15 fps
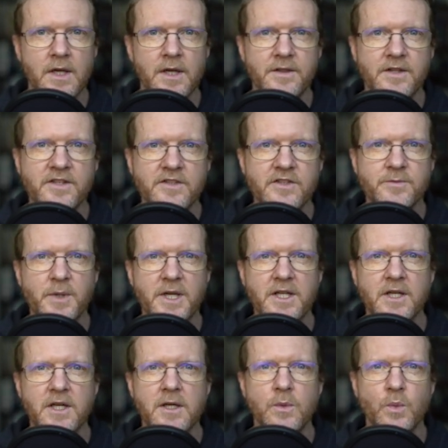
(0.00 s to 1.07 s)
This has been
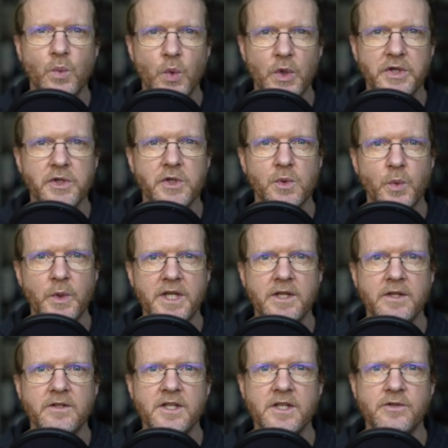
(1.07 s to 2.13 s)
a
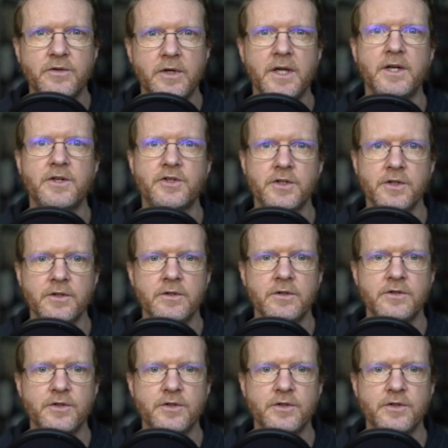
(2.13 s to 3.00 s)
whirlwind introduction